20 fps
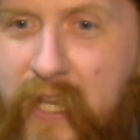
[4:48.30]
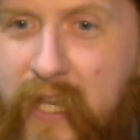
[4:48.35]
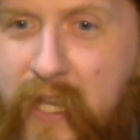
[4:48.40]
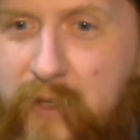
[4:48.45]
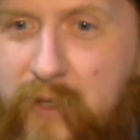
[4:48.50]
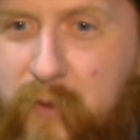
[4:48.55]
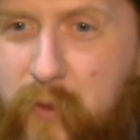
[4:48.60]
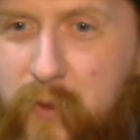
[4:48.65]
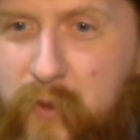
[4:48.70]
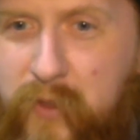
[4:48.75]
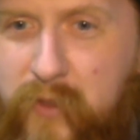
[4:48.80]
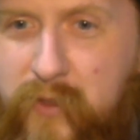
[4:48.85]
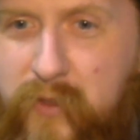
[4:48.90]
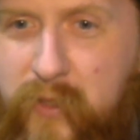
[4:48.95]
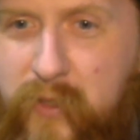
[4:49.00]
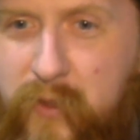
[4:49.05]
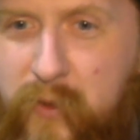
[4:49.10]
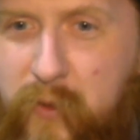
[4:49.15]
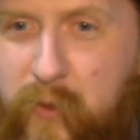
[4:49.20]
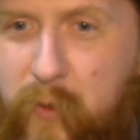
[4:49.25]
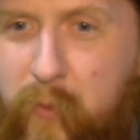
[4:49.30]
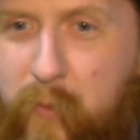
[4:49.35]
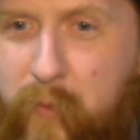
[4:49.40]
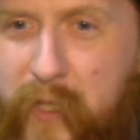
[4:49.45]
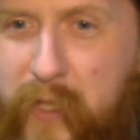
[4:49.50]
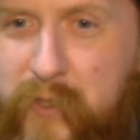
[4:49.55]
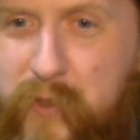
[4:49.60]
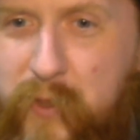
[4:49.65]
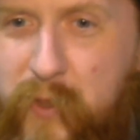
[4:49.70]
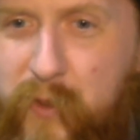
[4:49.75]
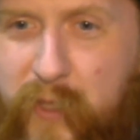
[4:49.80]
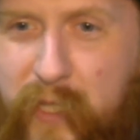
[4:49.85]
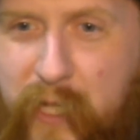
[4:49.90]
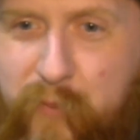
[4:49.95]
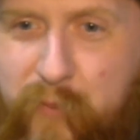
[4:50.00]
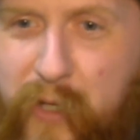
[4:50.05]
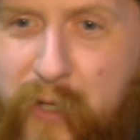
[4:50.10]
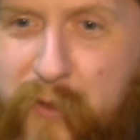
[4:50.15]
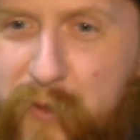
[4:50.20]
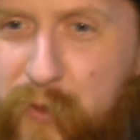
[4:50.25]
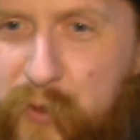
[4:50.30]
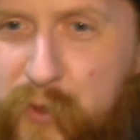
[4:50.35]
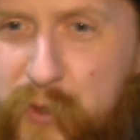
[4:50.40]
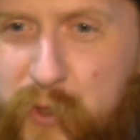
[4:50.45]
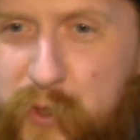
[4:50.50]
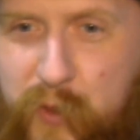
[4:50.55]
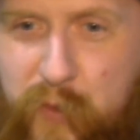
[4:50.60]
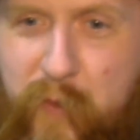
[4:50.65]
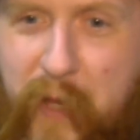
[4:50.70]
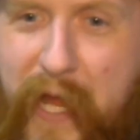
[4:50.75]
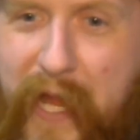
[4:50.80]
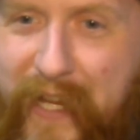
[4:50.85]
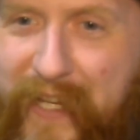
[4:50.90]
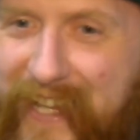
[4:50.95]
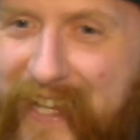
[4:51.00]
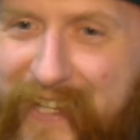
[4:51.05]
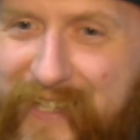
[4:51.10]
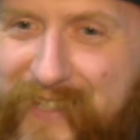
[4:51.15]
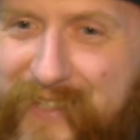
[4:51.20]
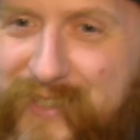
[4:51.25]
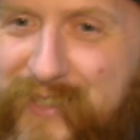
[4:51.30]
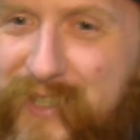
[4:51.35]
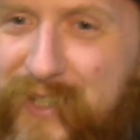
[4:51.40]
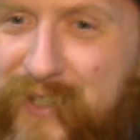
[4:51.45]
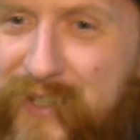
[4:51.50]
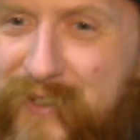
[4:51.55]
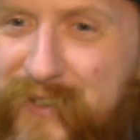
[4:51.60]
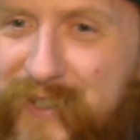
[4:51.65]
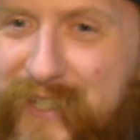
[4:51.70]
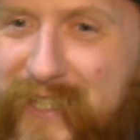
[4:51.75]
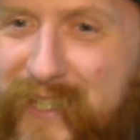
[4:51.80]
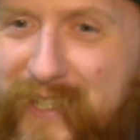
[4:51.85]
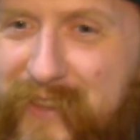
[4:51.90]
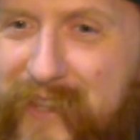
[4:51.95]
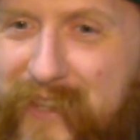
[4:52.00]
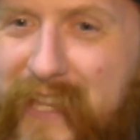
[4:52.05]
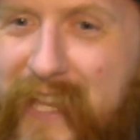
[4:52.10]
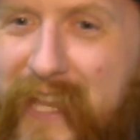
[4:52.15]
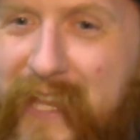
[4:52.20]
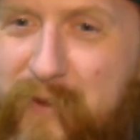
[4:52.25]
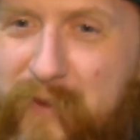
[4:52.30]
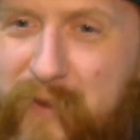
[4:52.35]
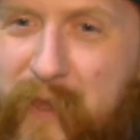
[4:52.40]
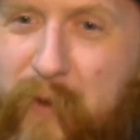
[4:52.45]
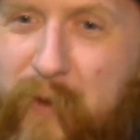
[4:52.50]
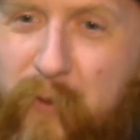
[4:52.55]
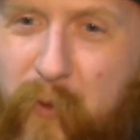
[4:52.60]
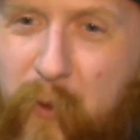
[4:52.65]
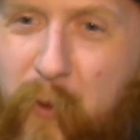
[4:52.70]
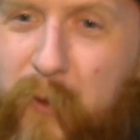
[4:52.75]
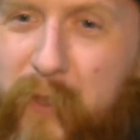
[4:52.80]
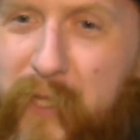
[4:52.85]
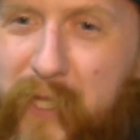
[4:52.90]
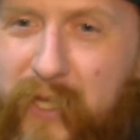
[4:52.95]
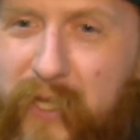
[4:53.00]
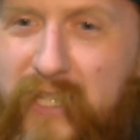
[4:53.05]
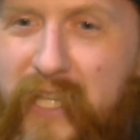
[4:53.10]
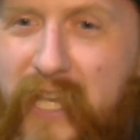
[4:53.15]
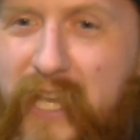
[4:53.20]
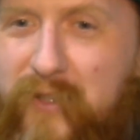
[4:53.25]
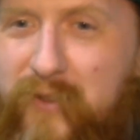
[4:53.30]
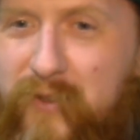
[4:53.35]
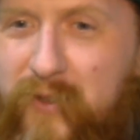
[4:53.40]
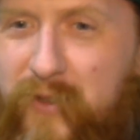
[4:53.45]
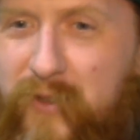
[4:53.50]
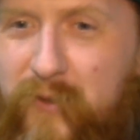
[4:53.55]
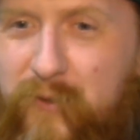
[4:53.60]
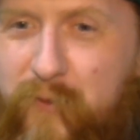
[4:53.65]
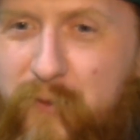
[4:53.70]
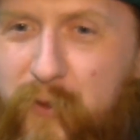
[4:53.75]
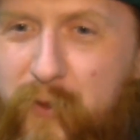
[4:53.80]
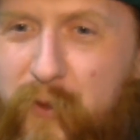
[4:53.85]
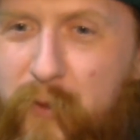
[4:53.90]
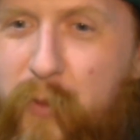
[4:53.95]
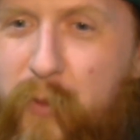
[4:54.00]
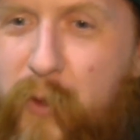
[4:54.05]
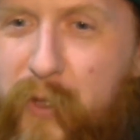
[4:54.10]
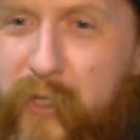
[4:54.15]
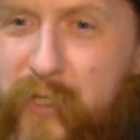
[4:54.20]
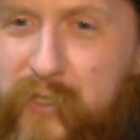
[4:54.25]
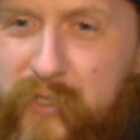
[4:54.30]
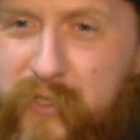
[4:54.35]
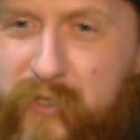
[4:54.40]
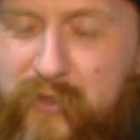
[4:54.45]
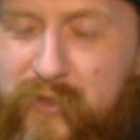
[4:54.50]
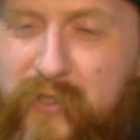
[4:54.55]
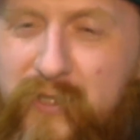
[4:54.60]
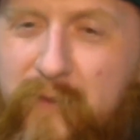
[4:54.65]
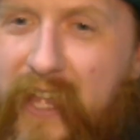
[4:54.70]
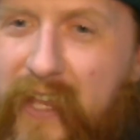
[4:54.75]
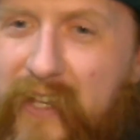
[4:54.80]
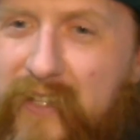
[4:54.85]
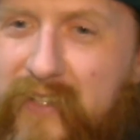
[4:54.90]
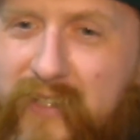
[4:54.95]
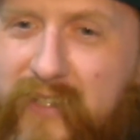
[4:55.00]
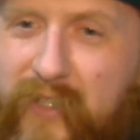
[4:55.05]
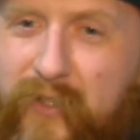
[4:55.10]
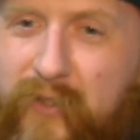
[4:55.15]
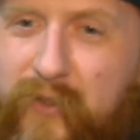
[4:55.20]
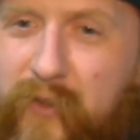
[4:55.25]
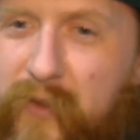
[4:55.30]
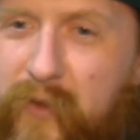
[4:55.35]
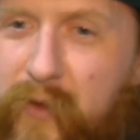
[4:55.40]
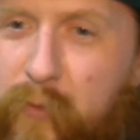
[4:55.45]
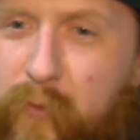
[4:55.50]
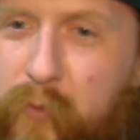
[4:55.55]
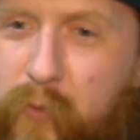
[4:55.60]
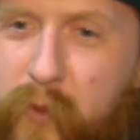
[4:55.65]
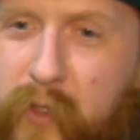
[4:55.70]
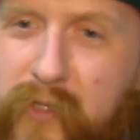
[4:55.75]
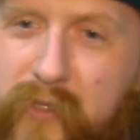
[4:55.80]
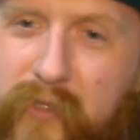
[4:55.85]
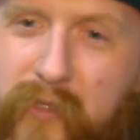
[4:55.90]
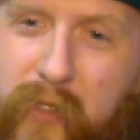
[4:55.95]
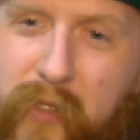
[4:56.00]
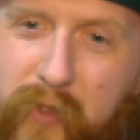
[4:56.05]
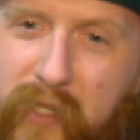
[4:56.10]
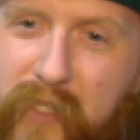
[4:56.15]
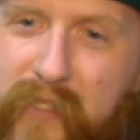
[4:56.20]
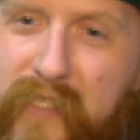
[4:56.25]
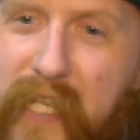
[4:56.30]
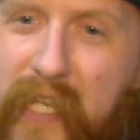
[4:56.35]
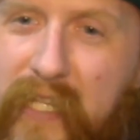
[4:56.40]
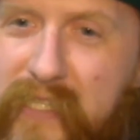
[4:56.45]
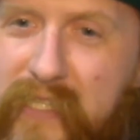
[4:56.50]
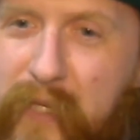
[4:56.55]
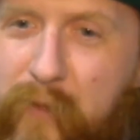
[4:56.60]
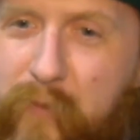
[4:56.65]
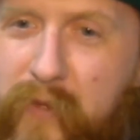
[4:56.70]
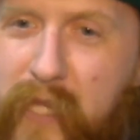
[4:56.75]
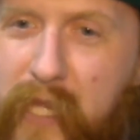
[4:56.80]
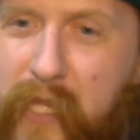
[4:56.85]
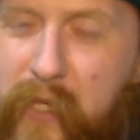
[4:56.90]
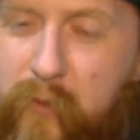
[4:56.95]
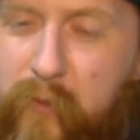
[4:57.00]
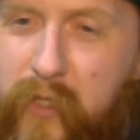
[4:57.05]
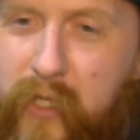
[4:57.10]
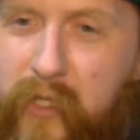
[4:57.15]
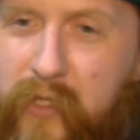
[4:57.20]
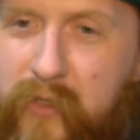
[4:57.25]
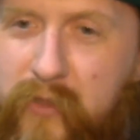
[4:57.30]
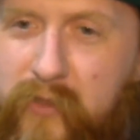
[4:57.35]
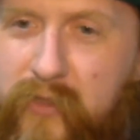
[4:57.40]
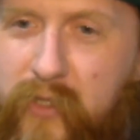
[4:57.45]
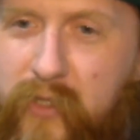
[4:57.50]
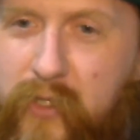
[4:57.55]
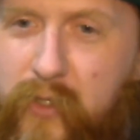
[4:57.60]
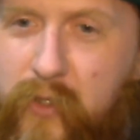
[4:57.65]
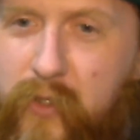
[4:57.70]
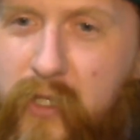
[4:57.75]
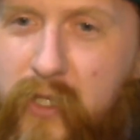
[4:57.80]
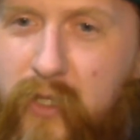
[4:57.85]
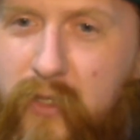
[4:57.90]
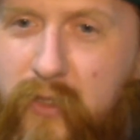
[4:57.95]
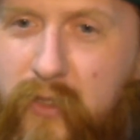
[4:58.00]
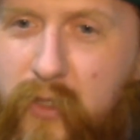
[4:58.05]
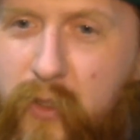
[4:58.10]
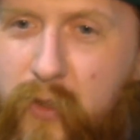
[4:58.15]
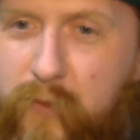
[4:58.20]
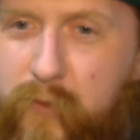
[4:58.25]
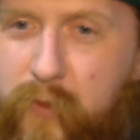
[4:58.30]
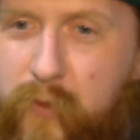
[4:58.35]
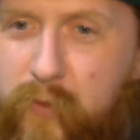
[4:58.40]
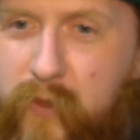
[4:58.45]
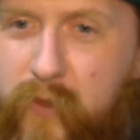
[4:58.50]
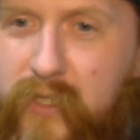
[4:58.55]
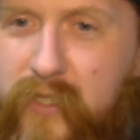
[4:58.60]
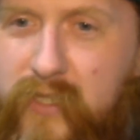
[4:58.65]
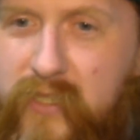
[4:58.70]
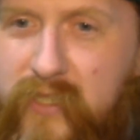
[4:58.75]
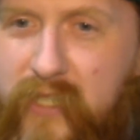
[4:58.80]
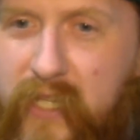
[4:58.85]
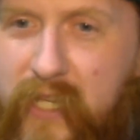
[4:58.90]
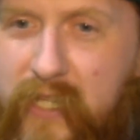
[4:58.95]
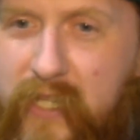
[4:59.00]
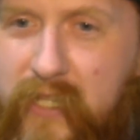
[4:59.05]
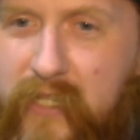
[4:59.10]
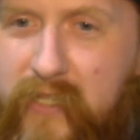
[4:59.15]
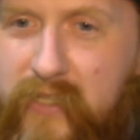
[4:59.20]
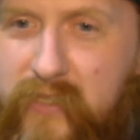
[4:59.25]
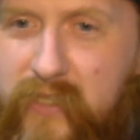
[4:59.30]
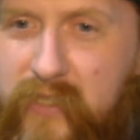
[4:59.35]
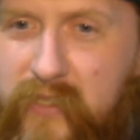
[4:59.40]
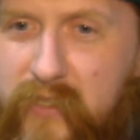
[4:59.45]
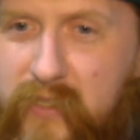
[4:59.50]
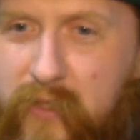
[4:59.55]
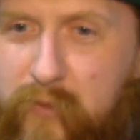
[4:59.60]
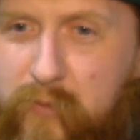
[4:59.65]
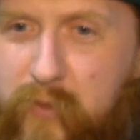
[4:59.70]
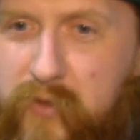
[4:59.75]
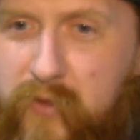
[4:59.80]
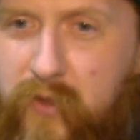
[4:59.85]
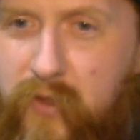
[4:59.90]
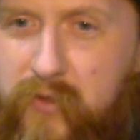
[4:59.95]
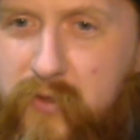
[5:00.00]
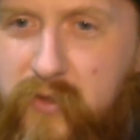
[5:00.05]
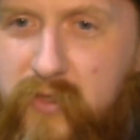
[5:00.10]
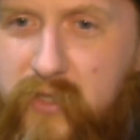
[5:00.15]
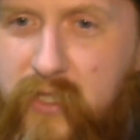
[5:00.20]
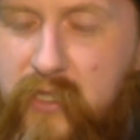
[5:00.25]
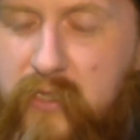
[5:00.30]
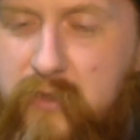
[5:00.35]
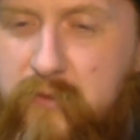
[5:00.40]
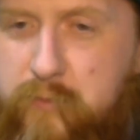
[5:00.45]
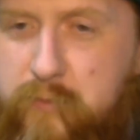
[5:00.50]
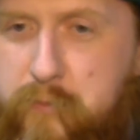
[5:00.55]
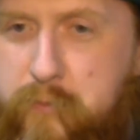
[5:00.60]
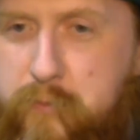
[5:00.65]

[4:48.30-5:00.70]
in order to make sure that I brought those shoes back. And so they were holding collateral for the bowling shoes. And so we do the exact same thing when securing a loan for real estate. It's just at a much larger scale.